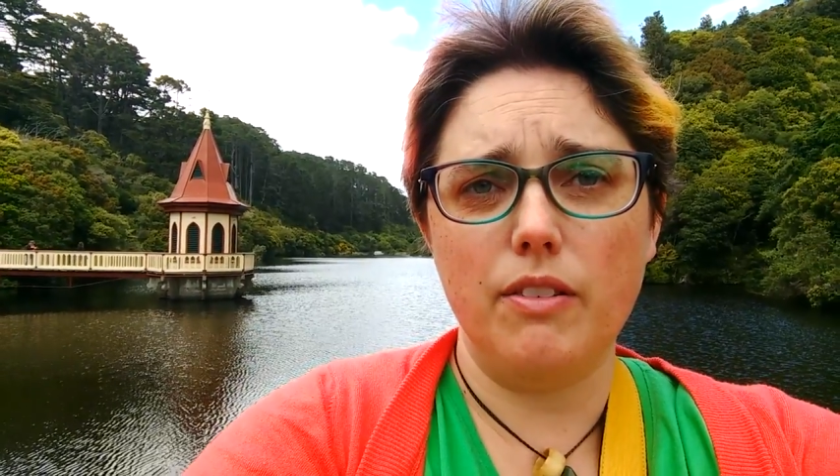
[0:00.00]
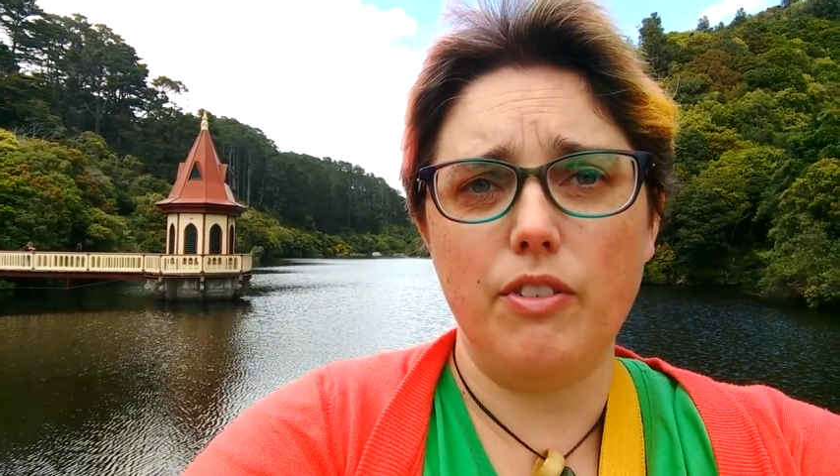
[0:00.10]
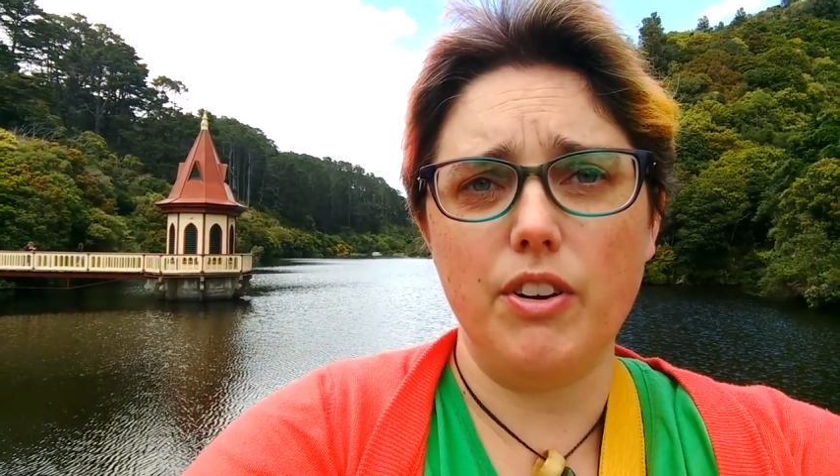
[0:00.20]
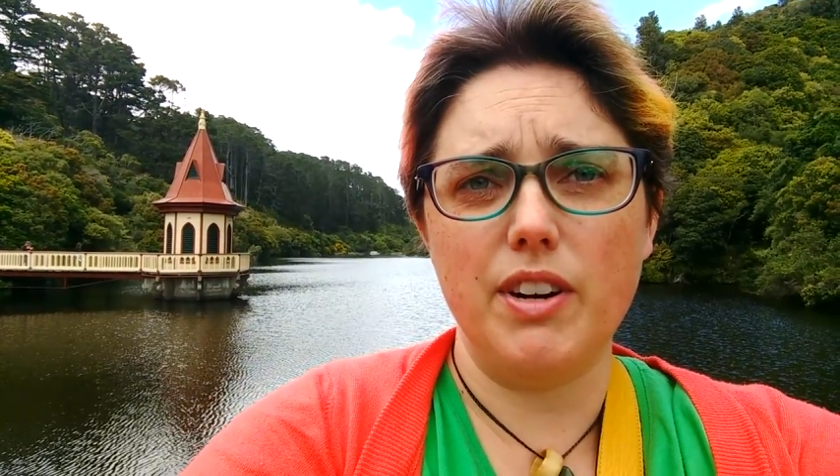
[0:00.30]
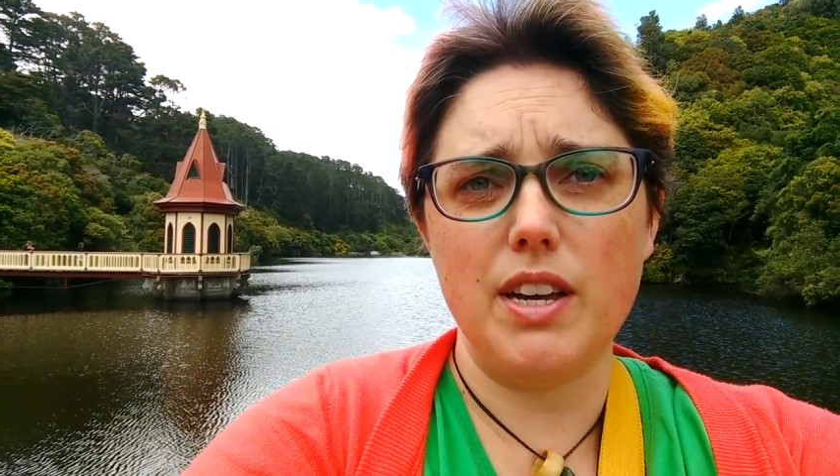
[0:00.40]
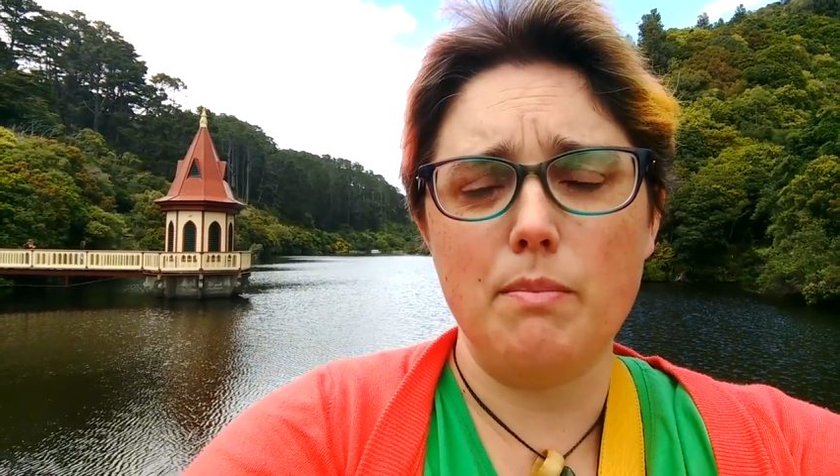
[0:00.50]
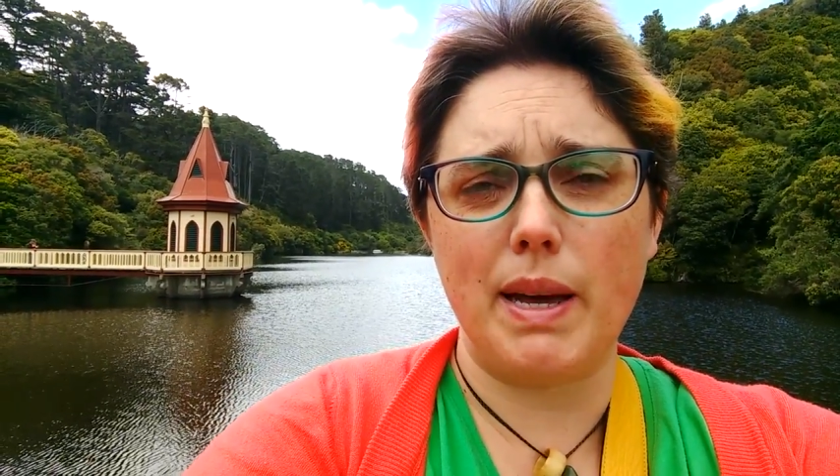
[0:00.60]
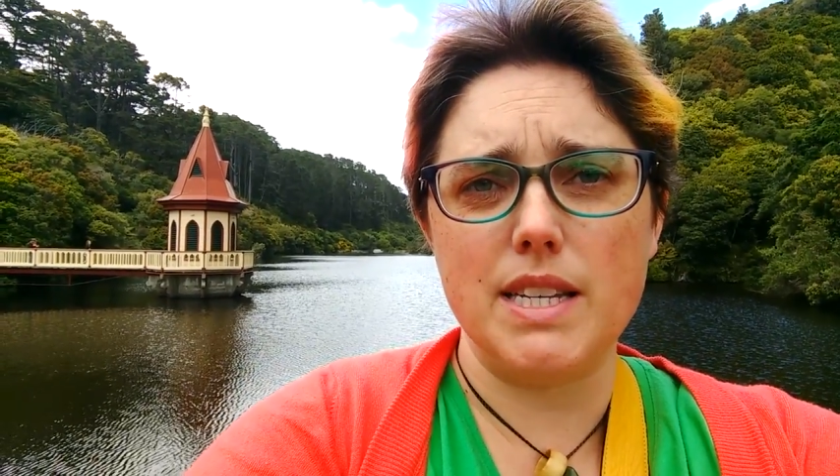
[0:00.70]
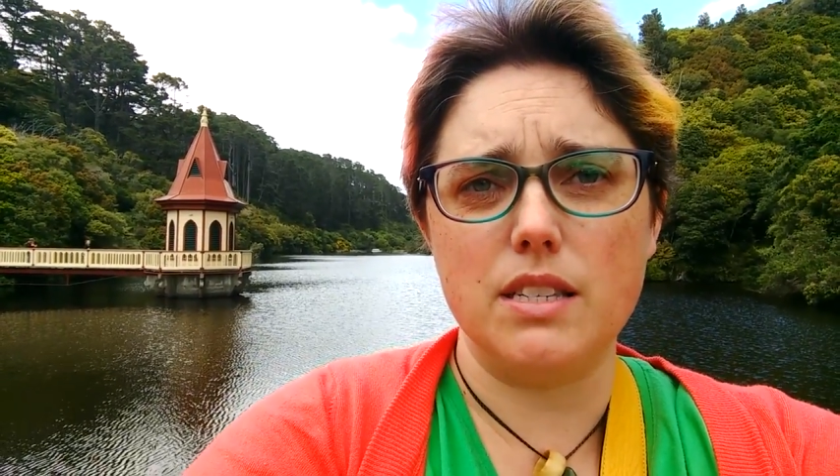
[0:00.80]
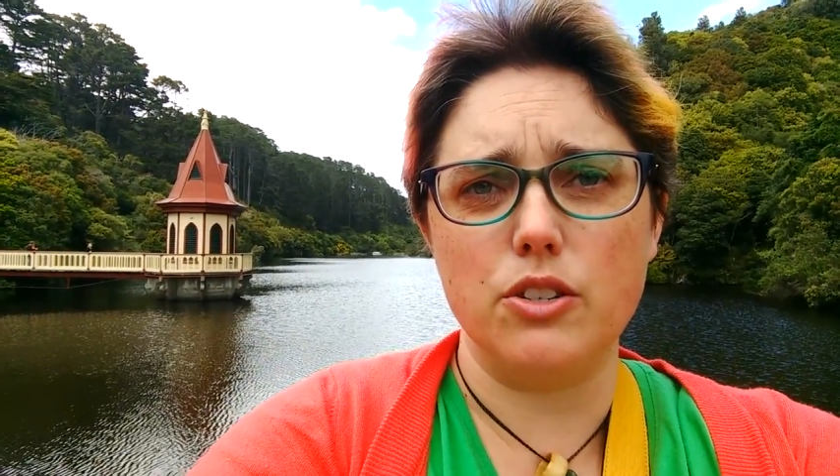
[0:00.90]
very
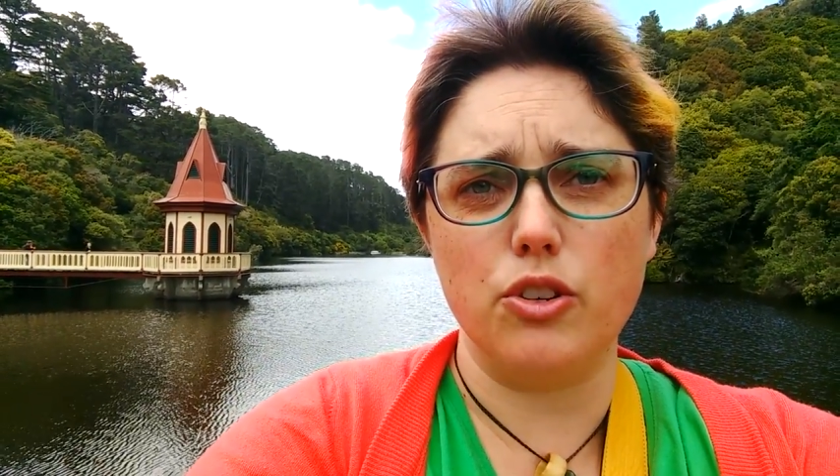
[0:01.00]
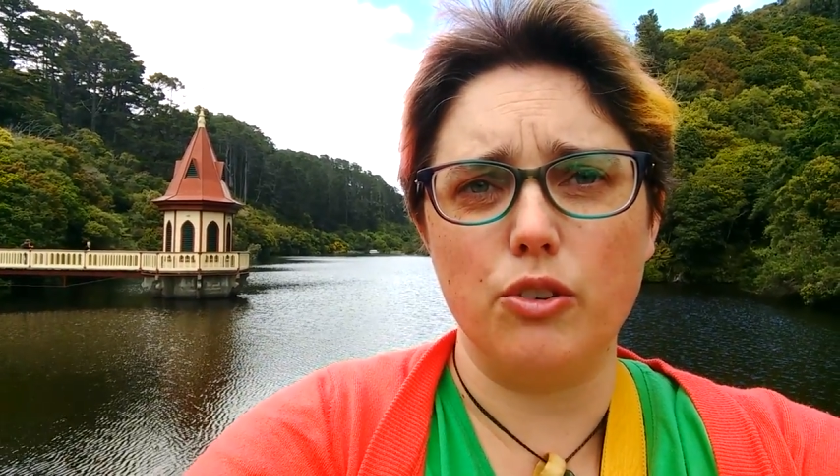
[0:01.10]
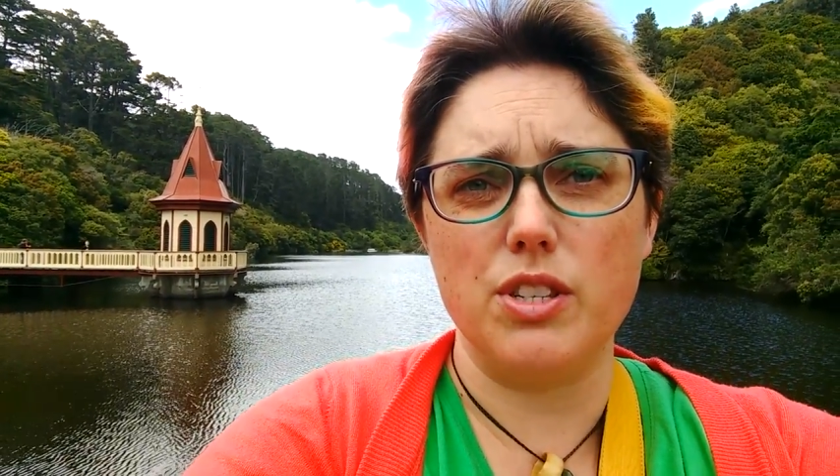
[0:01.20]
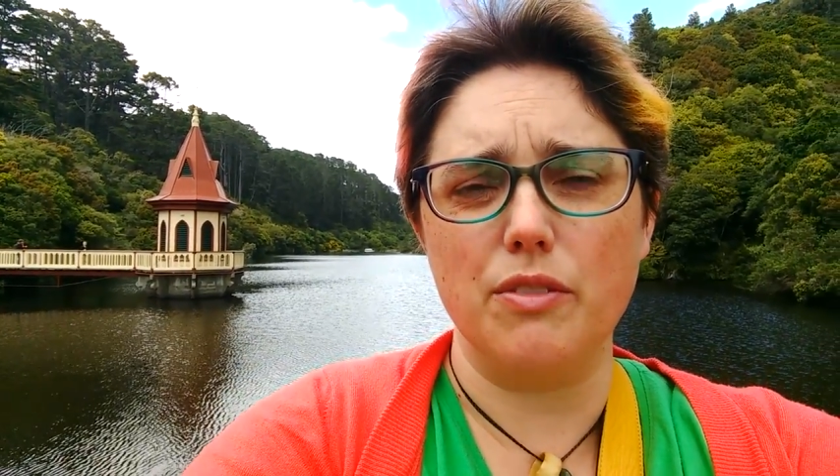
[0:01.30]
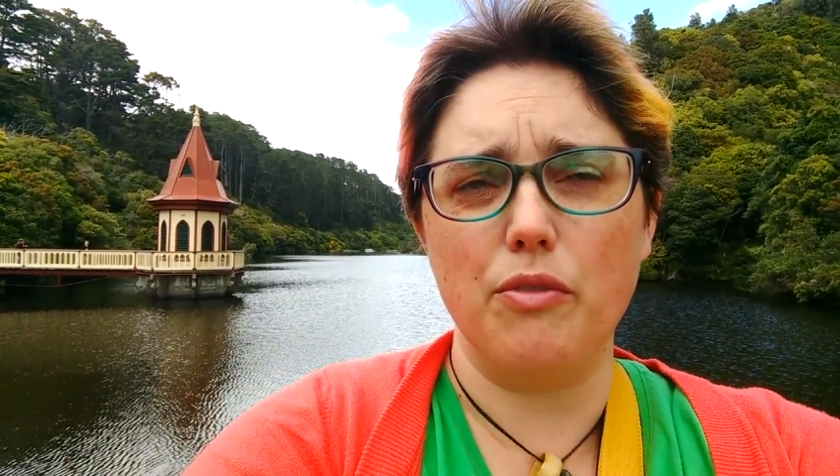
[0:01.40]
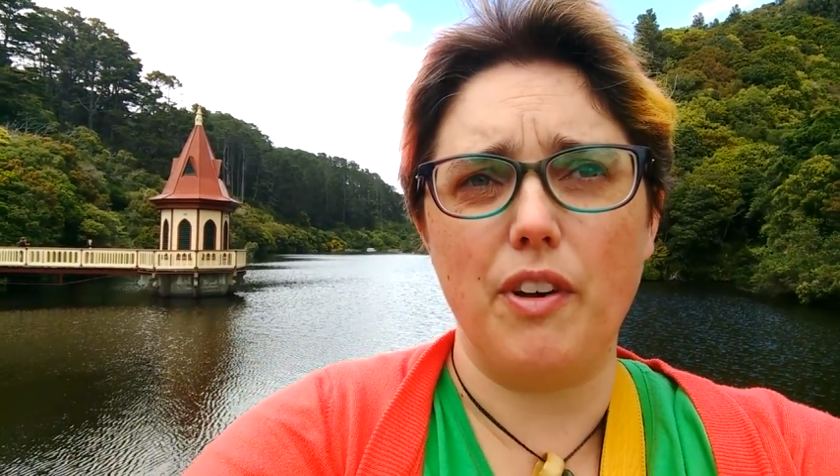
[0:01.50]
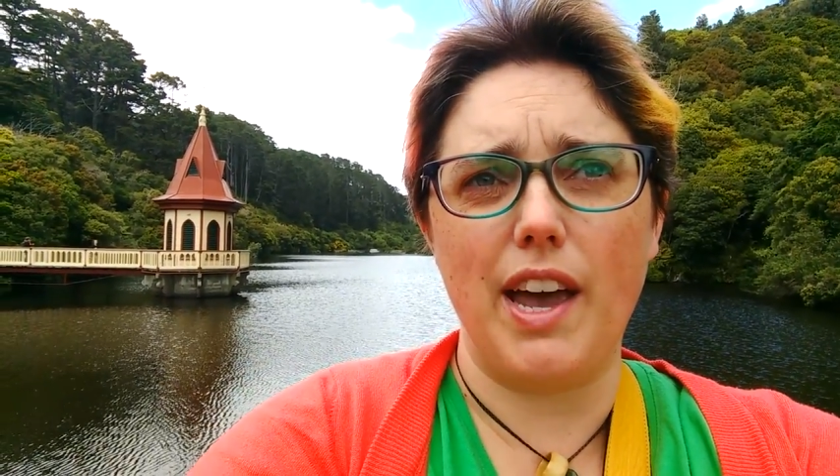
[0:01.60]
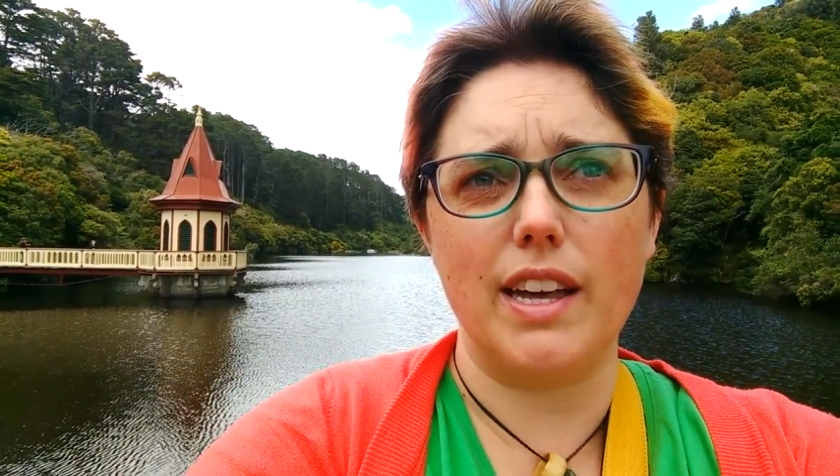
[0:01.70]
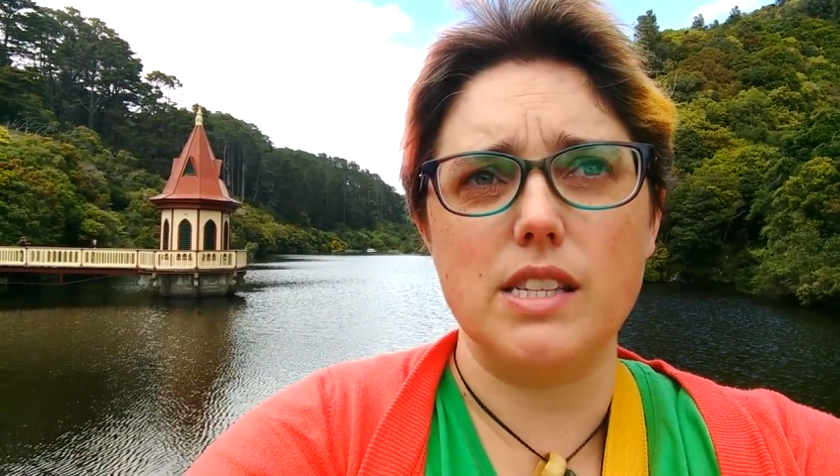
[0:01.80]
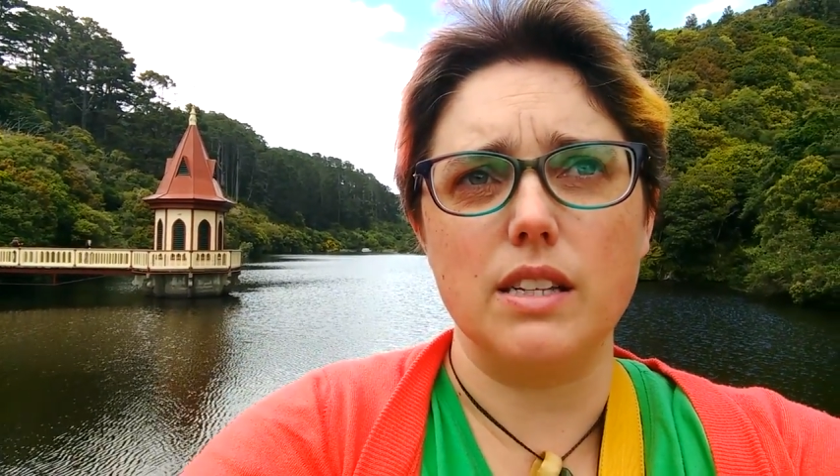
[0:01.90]
based in truths and
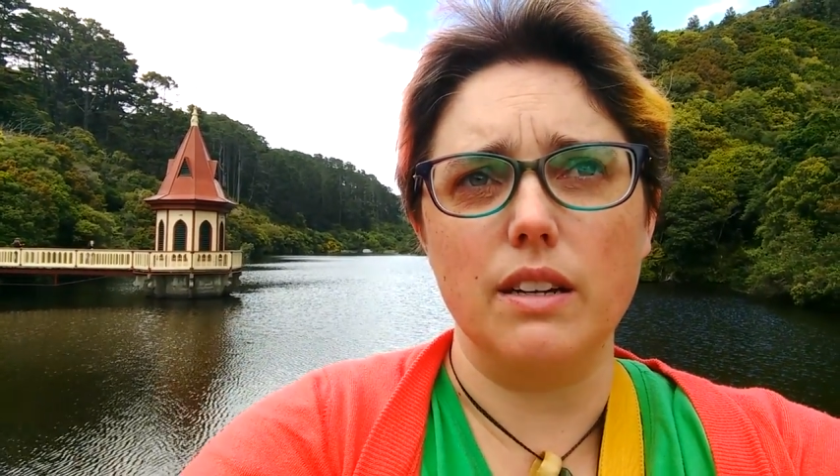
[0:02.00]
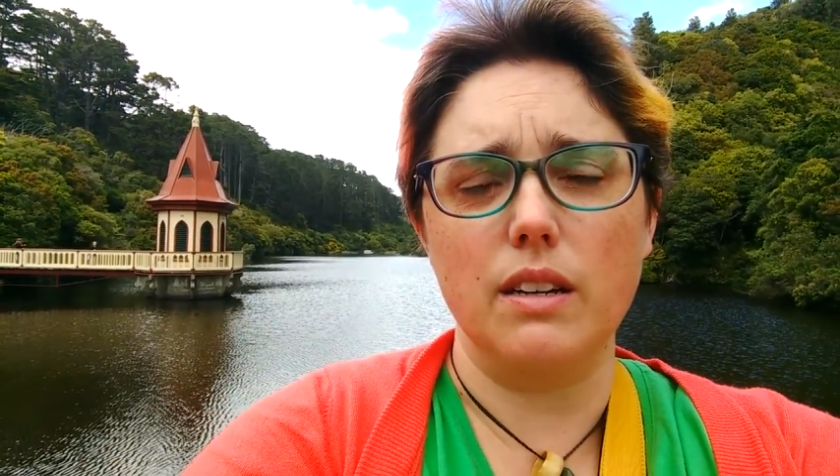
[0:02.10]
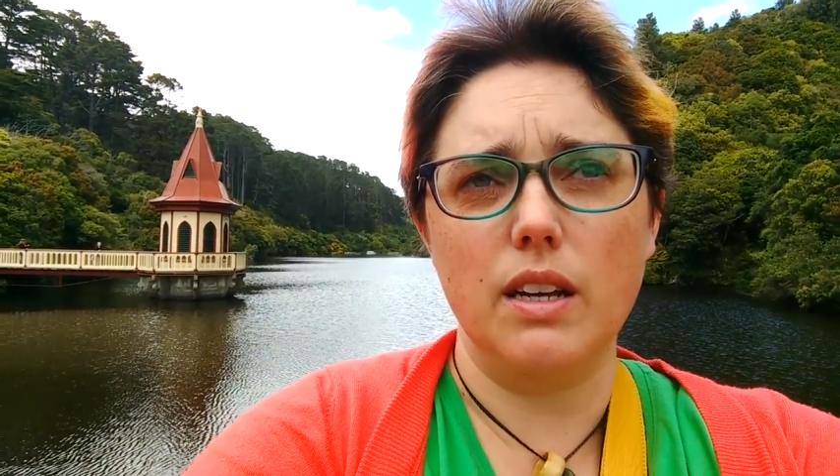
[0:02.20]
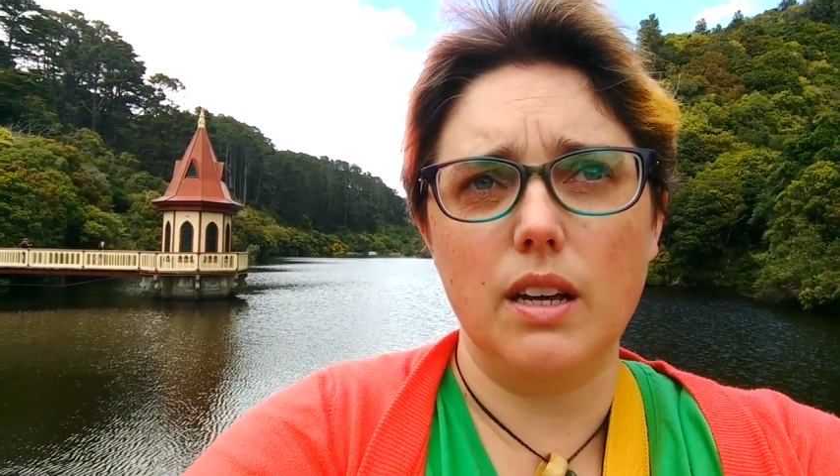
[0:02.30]
facts and